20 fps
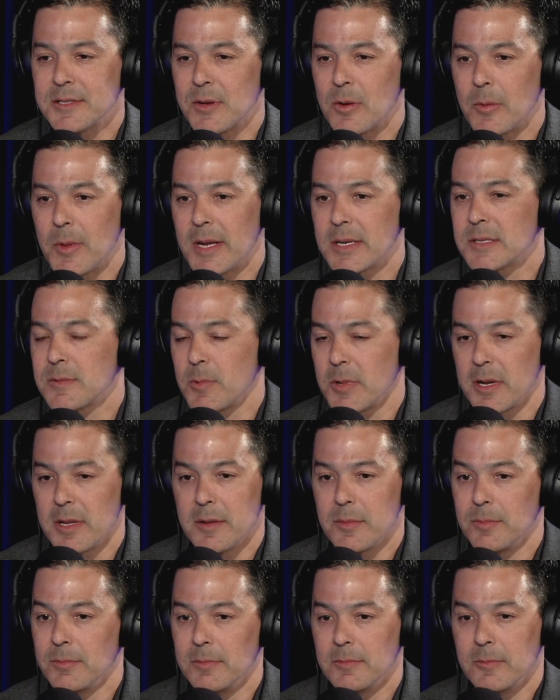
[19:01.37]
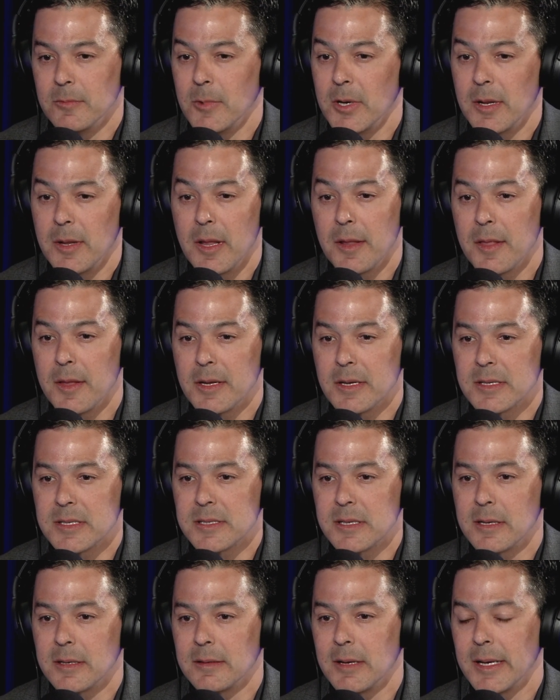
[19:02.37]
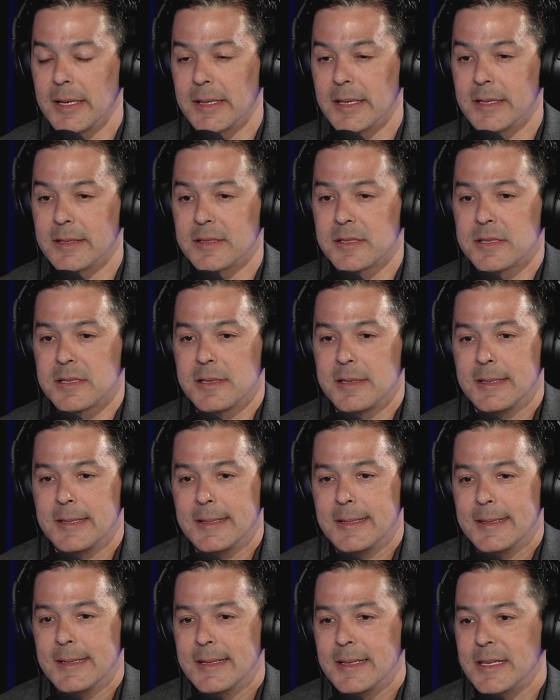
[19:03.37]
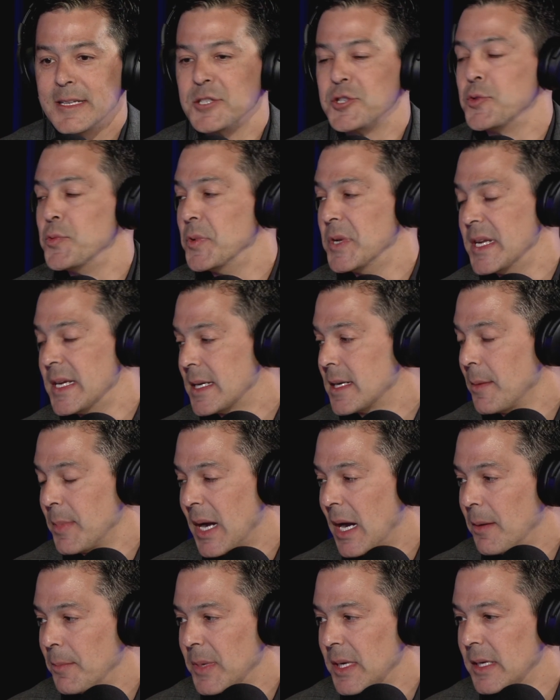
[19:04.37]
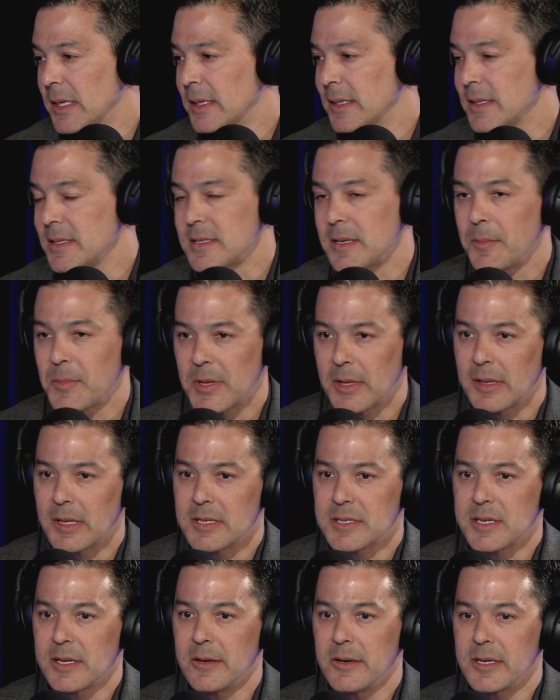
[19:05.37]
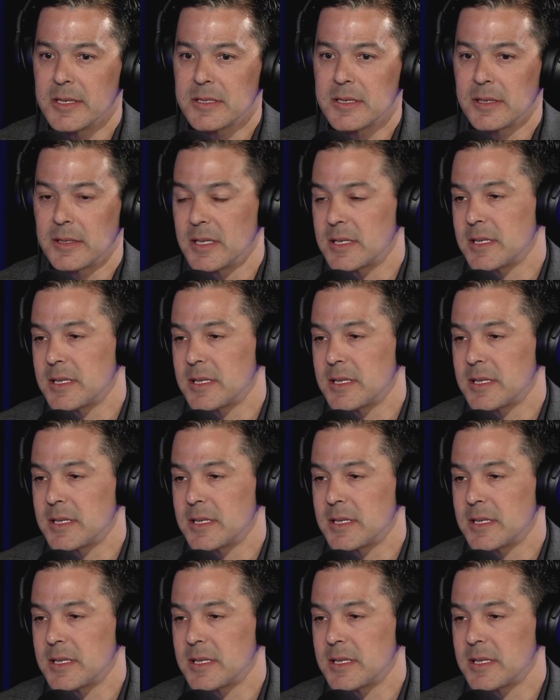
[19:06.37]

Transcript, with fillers: so that's one of the one of the things that I guess is unique about me and something that's interesting.